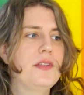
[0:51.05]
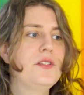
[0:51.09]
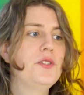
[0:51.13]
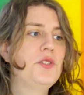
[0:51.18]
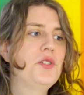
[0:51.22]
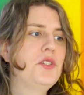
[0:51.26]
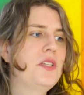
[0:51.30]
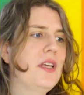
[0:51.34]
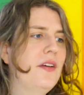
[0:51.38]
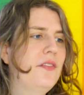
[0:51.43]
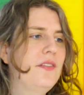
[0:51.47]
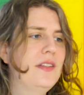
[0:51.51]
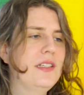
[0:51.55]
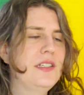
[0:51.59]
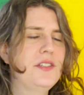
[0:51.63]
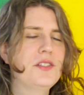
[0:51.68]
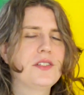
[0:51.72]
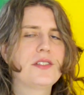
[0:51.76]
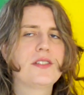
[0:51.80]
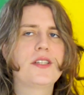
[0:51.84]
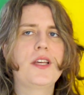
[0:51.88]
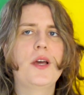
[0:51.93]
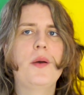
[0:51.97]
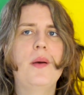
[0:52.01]
Then you should definitely
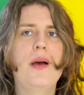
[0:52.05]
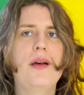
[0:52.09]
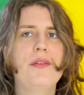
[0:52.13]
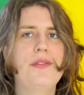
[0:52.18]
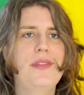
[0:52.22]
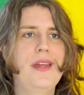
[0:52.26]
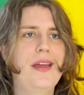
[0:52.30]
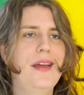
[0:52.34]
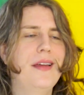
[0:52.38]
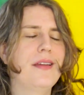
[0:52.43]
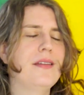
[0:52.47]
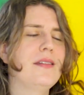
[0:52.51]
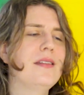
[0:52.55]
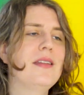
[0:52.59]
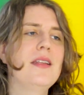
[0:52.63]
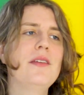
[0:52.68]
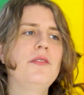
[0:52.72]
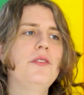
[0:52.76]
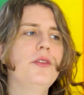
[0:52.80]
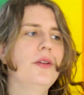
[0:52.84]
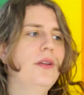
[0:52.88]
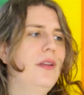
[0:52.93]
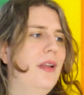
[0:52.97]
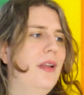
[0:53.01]
just go out there and
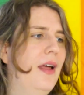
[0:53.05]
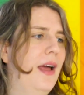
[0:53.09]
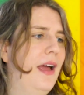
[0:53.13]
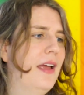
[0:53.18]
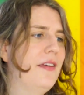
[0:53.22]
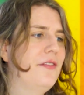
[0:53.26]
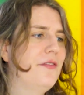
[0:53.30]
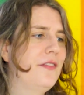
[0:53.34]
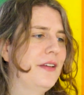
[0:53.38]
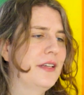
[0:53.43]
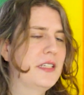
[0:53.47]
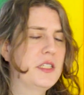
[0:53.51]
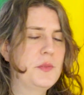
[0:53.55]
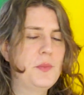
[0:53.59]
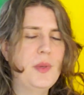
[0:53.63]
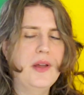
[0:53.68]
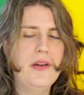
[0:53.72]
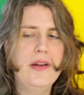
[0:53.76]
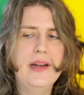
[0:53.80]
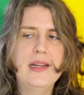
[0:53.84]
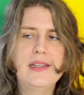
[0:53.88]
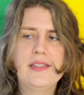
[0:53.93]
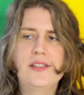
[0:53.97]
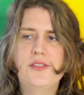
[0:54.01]
live your life.
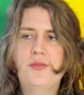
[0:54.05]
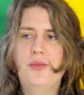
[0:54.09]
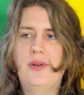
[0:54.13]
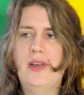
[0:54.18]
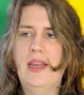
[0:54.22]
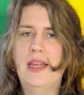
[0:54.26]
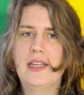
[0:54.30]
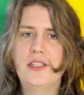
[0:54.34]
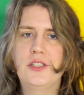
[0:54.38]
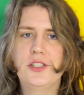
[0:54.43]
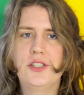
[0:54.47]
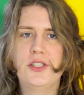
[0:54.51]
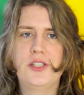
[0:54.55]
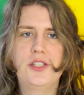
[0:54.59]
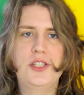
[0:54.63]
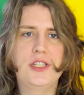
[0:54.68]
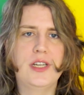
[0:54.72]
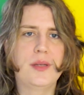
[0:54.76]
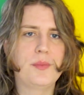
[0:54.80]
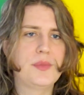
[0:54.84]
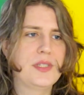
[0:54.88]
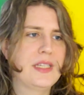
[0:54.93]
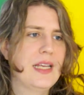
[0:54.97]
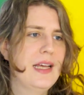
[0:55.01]
Experience
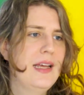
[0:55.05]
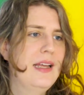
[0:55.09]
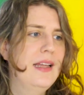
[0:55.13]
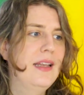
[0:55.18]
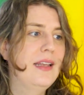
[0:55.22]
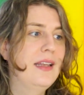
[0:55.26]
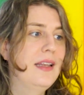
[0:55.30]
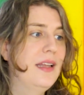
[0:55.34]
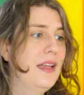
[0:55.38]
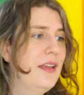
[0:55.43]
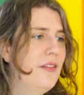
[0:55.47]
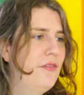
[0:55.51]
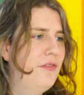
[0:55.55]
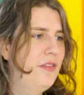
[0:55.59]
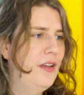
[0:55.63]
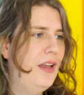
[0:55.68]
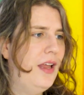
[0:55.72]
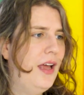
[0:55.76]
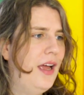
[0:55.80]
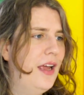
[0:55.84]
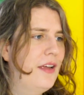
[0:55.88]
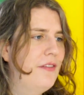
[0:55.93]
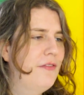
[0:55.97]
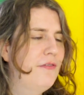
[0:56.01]
relationships, live
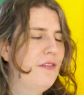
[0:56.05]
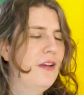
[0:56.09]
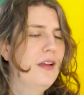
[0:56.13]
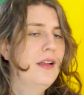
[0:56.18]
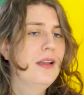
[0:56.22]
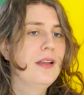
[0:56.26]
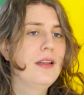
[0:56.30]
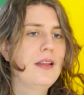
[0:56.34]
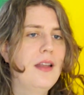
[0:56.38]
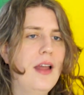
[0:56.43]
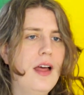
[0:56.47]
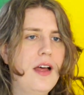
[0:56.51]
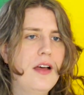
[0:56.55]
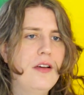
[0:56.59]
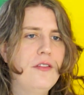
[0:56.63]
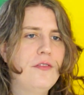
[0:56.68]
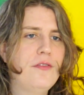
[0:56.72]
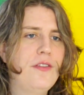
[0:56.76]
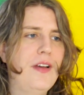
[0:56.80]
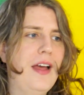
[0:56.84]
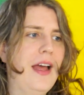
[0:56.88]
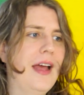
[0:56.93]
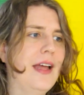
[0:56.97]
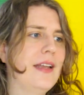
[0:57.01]
life, love,
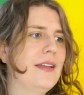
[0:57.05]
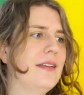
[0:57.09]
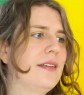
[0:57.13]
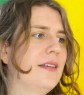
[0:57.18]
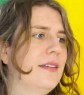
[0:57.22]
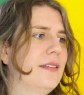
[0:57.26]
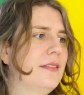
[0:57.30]
so and I should